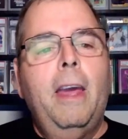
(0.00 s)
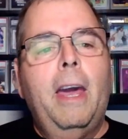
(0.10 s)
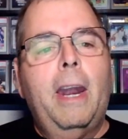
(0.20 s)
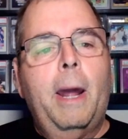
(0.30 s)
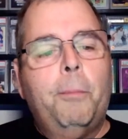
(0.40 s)

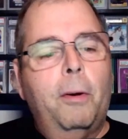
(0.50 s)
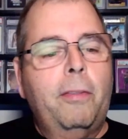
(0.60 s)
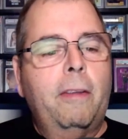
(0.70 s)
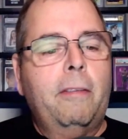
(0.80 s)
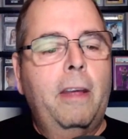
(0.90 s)
and I put
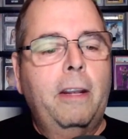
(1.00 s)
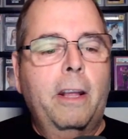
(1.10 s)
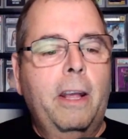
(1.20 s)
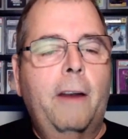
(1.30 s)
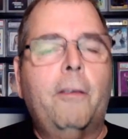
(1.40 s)
this in
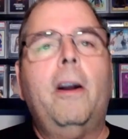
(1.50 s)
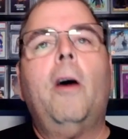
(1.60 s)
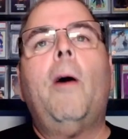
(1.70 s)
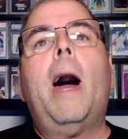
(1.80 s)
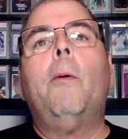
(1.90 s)
and you never
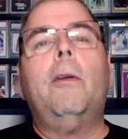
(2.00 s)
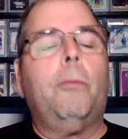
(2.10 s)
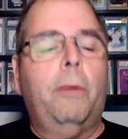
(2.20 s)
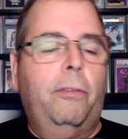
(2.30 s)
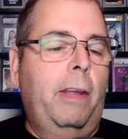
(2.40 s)
know how
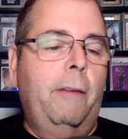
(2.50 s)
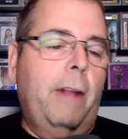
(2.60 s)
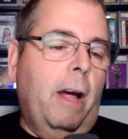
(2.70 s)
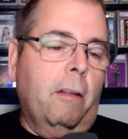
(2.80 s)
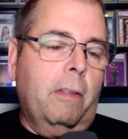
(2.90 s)
it's received
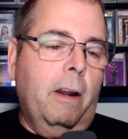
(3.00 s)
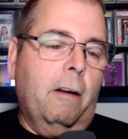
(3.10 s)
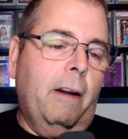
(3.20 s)
out there.